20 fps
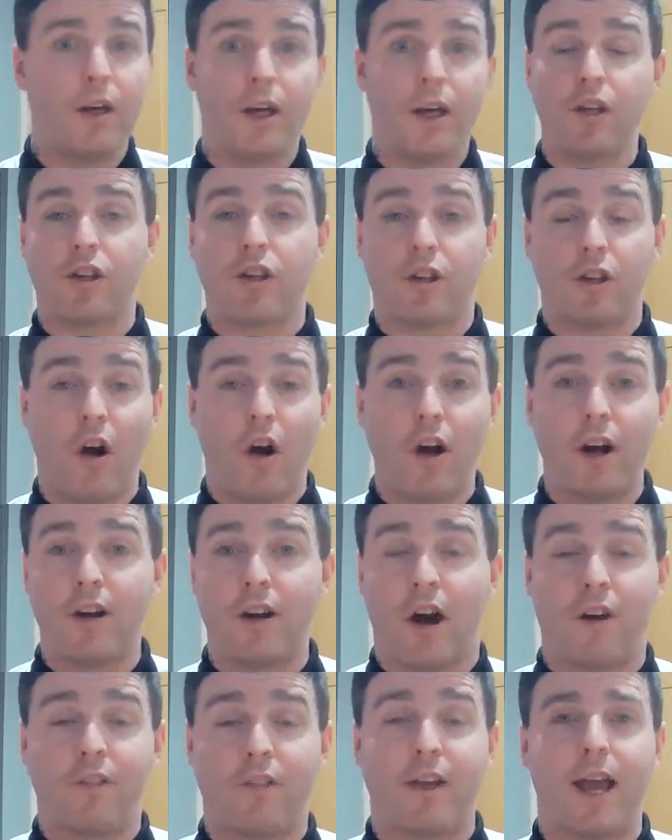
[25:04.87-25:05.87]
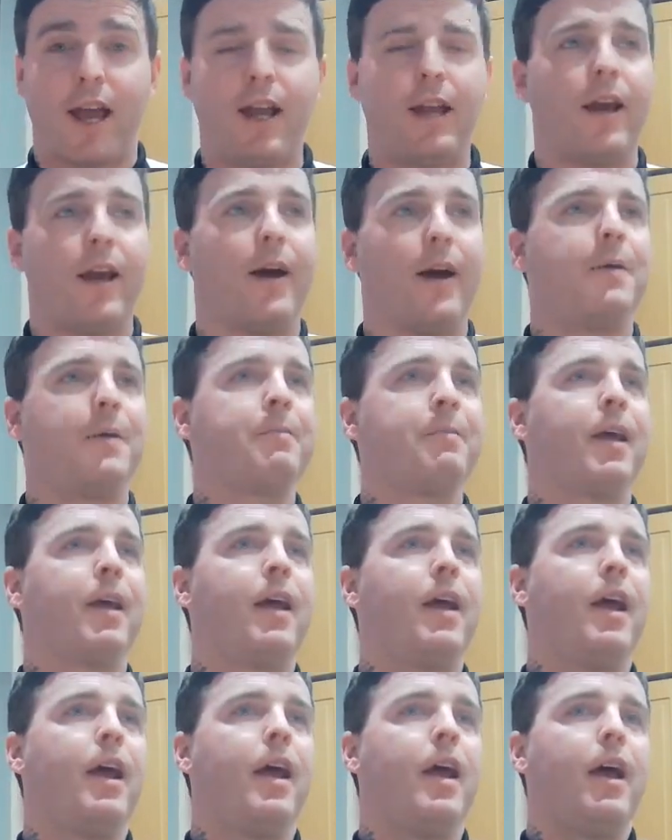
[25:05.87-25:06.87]
He's starting Harvey Elliott.
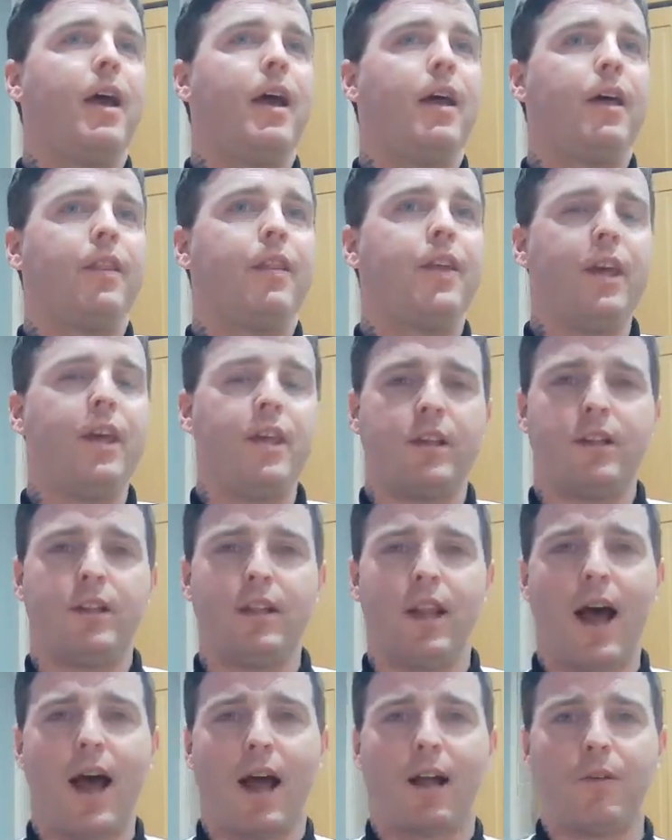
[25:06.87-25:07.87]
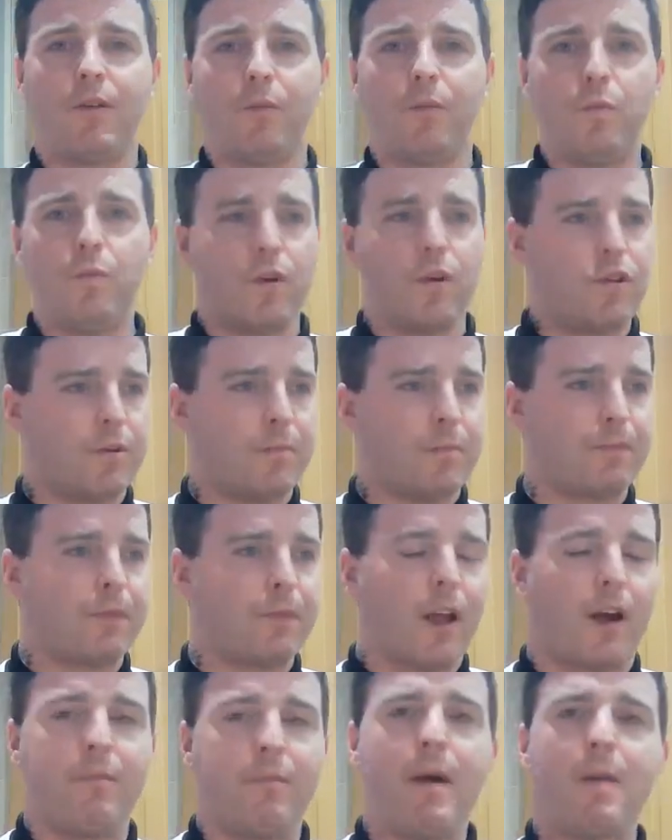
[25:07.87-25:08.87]
This lad was...
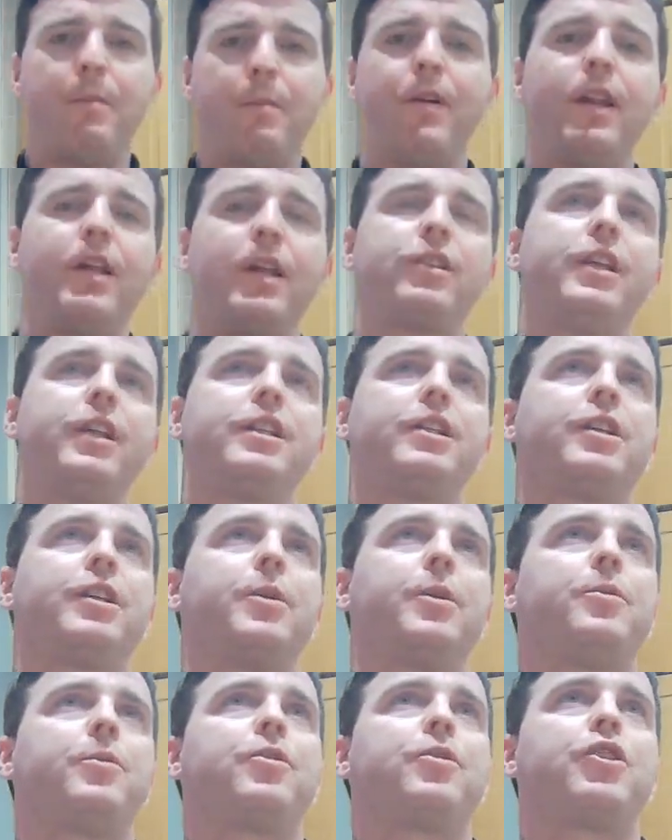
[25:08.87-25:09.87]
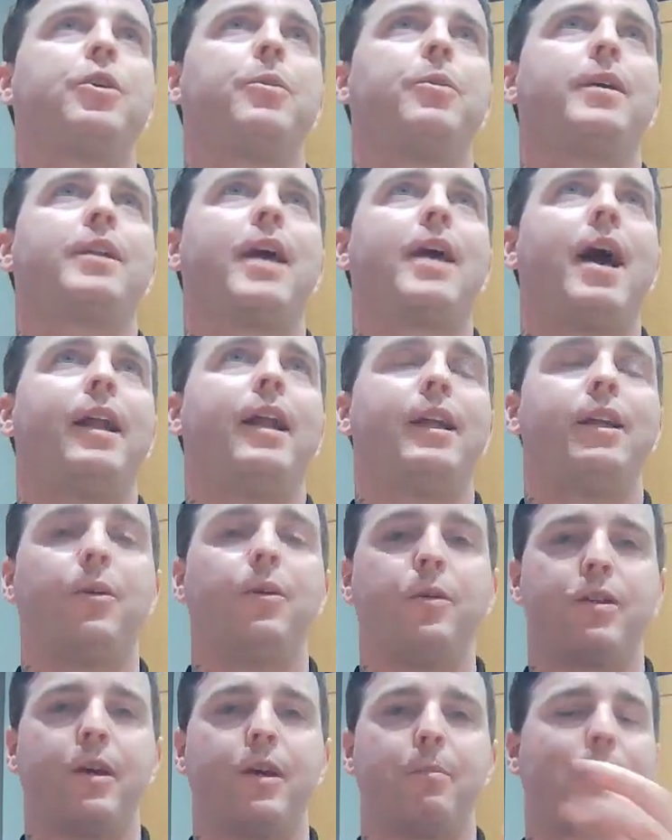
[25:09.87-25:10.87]
I remember listening to Stuart Downing,
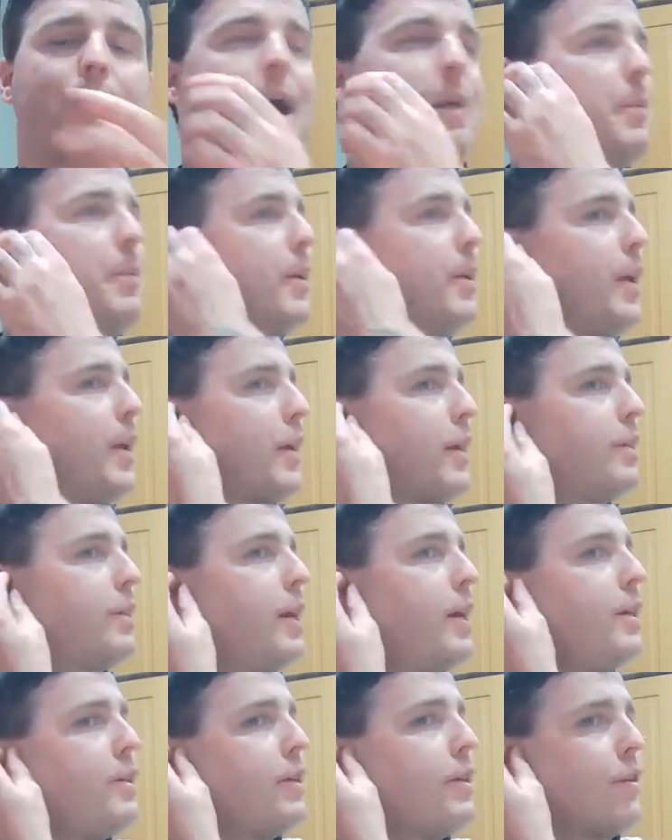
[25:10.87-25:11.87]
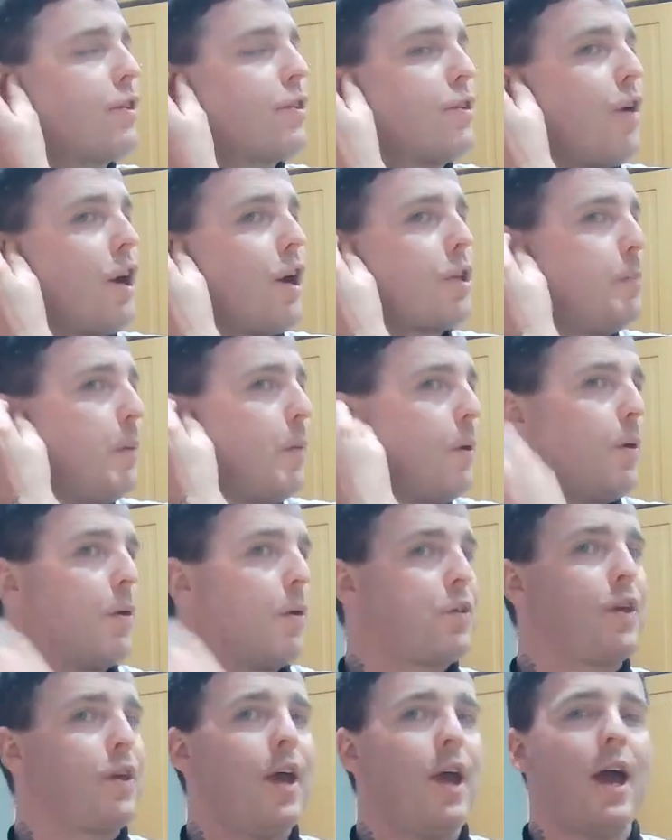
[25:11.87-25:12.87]
who was at Blackburn last season on Sky
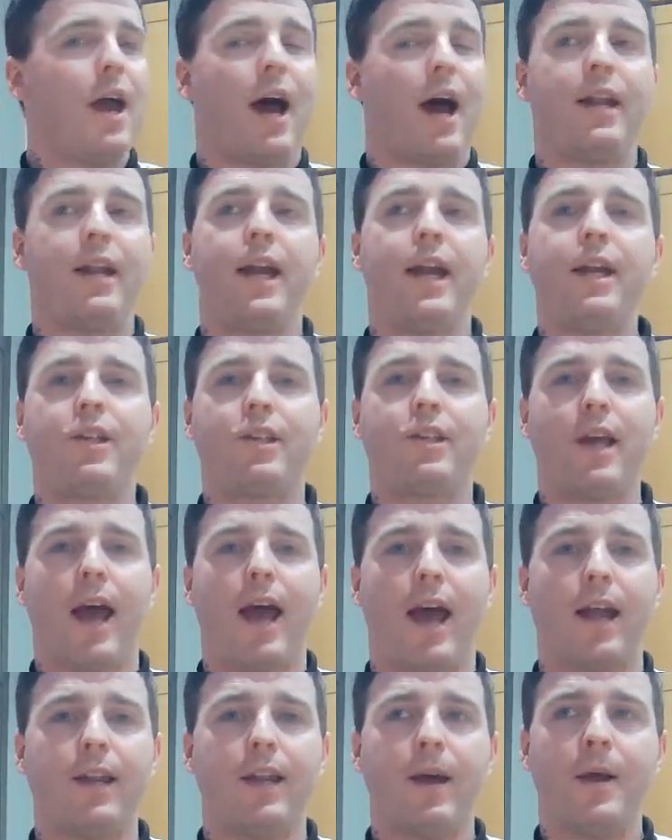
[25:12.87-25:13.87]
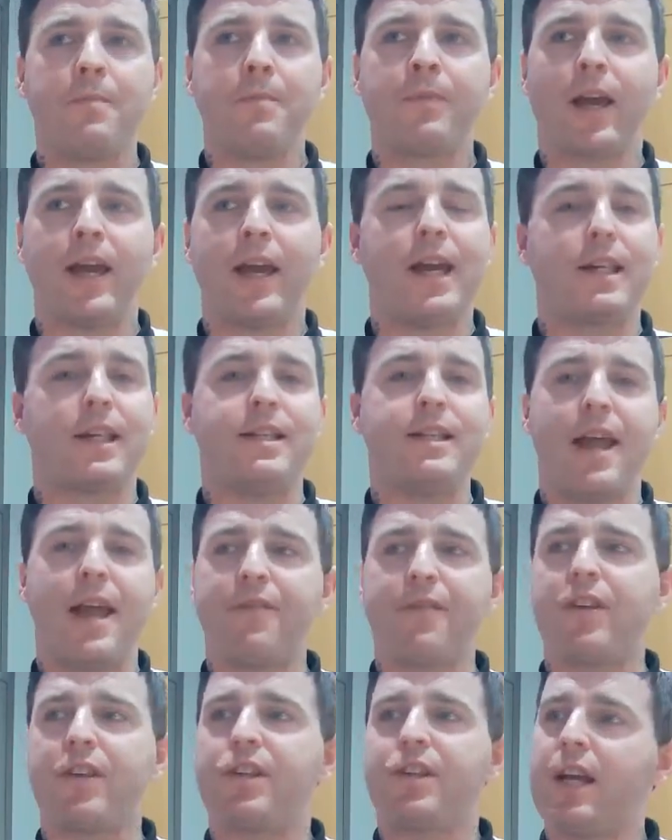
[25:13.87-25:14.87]
Sports, and he said he has
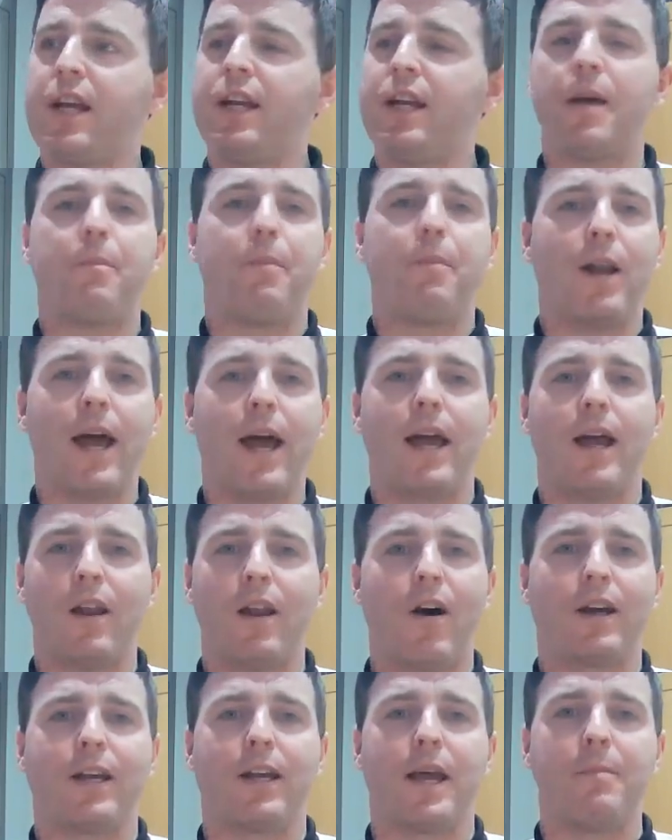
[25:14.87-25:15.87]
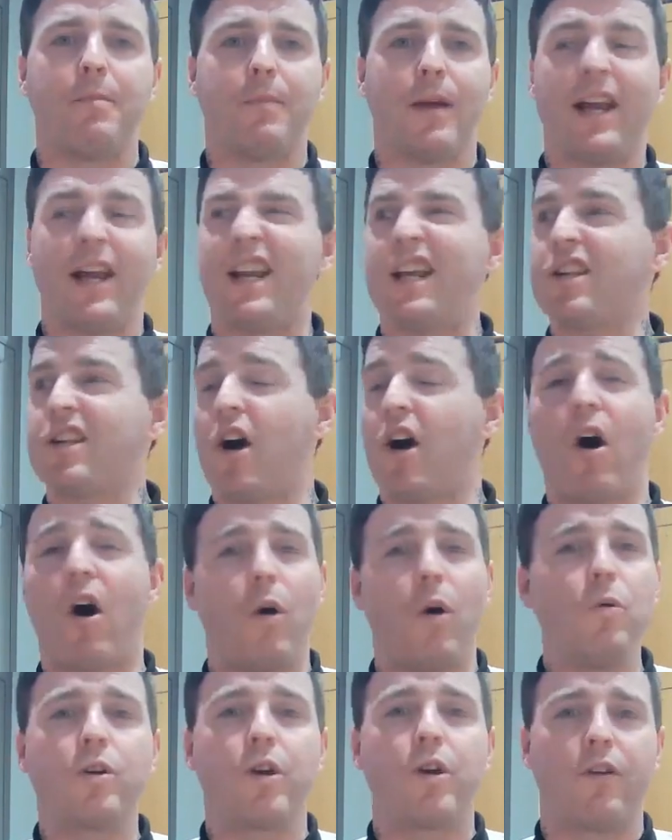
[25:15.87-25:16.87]
never seen a player like him in his
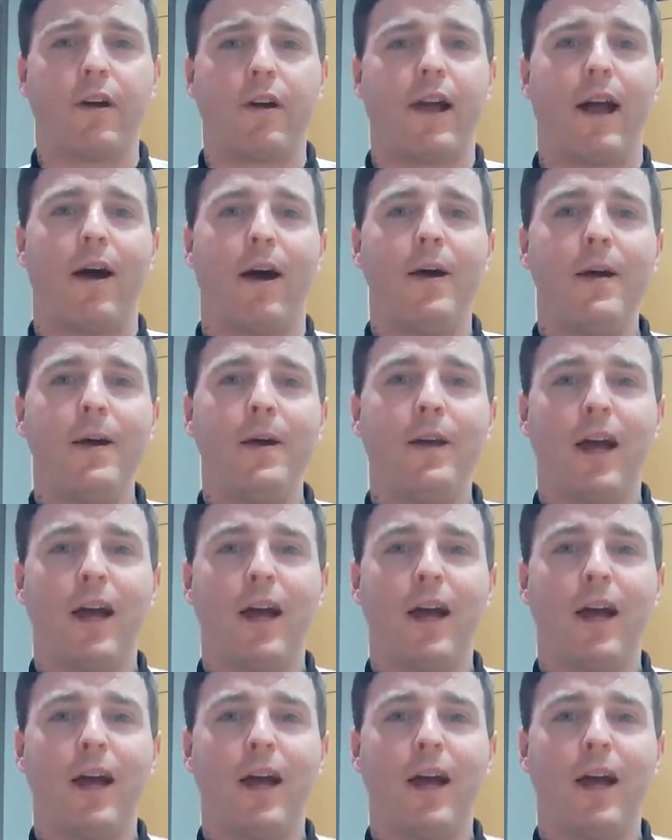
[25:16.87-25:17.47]
whole career.